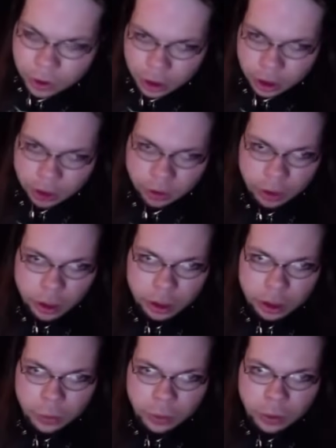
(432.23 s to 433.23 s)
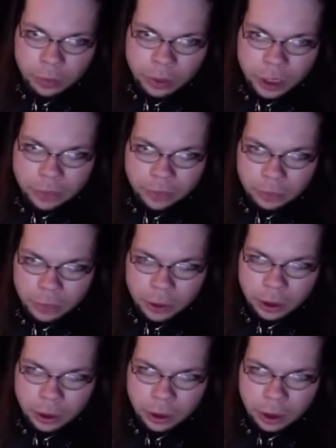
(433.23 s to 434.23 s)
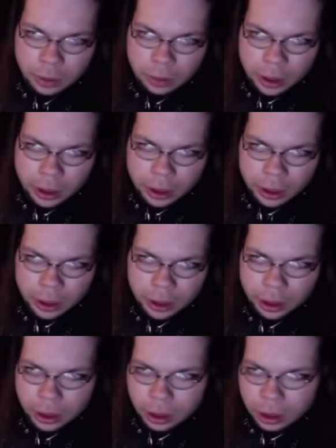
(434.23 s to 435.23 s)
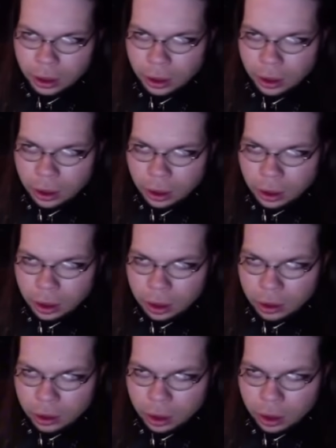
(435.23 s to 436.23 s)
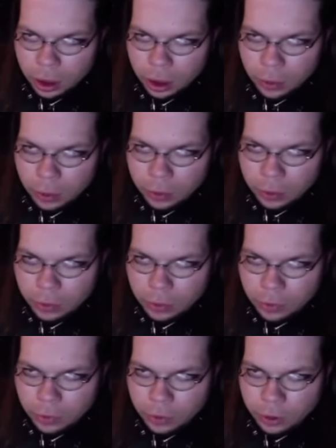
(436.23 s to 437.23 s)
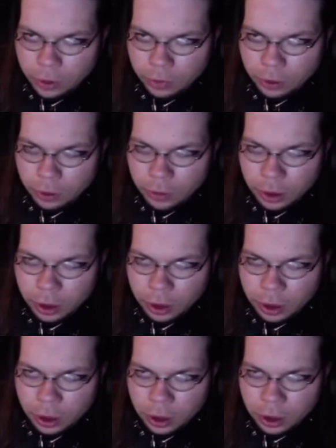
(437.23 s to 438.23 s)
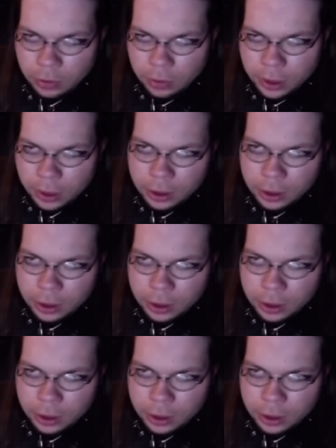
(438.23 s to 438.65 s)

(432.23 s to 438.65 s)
they're like, you want beef? I'm like, no, man. And they're like, you want to buy some drugs? And I'm like, nah, man.